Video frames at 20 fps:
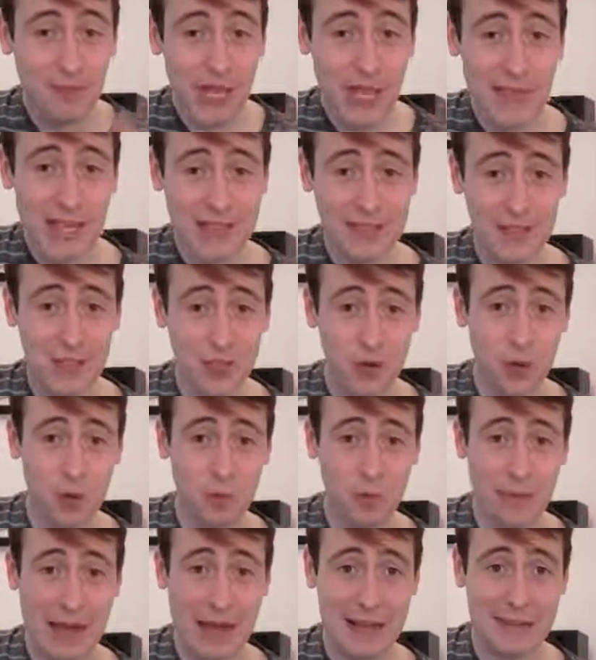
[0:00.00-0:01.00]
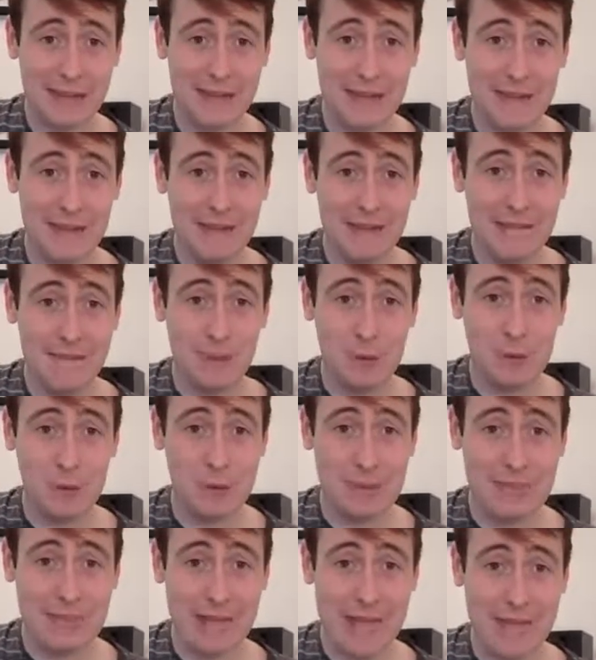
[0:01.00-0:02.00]
that's the chord pattern for
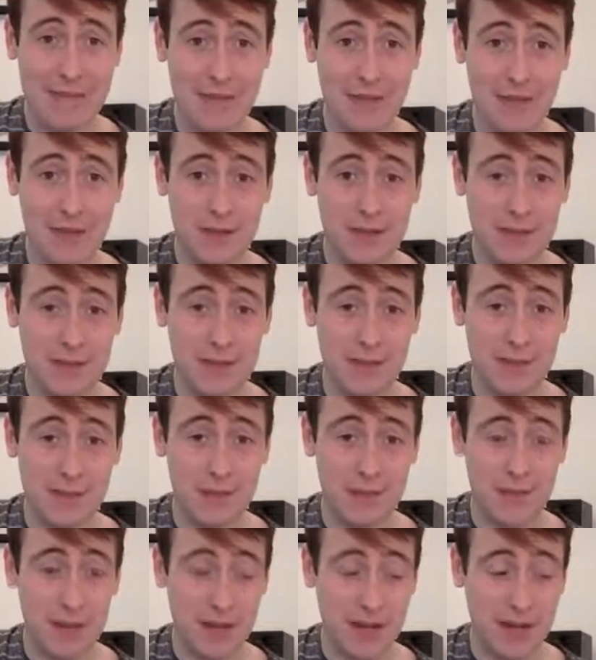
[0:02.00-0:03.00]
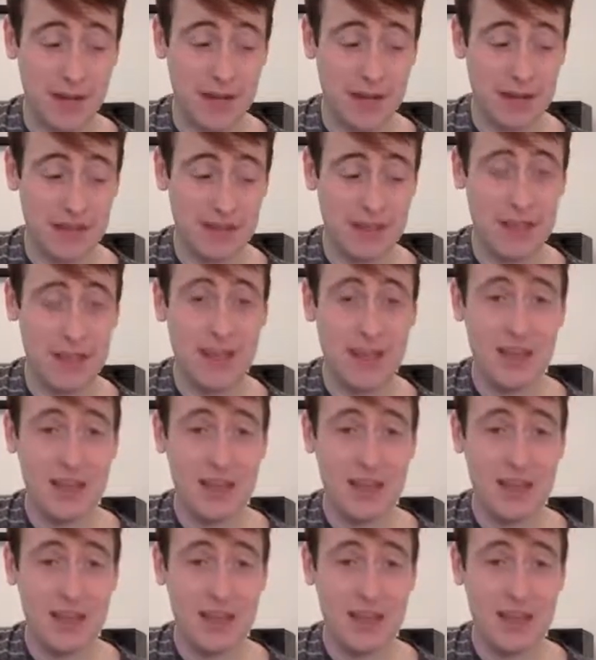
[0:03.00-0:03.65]
today for those different parts.